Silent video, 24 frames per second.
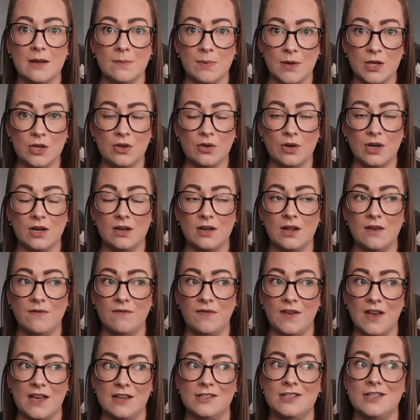about urine
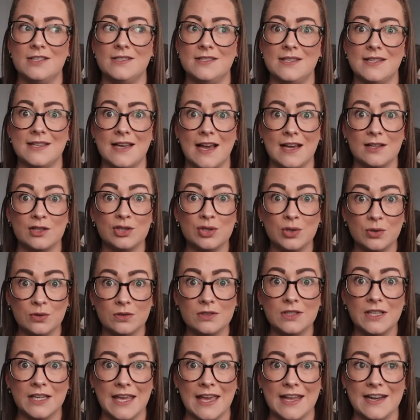infections, that I
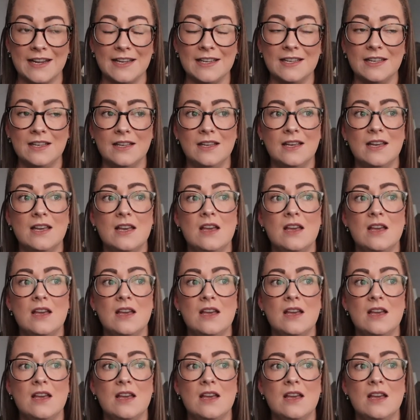totally get it.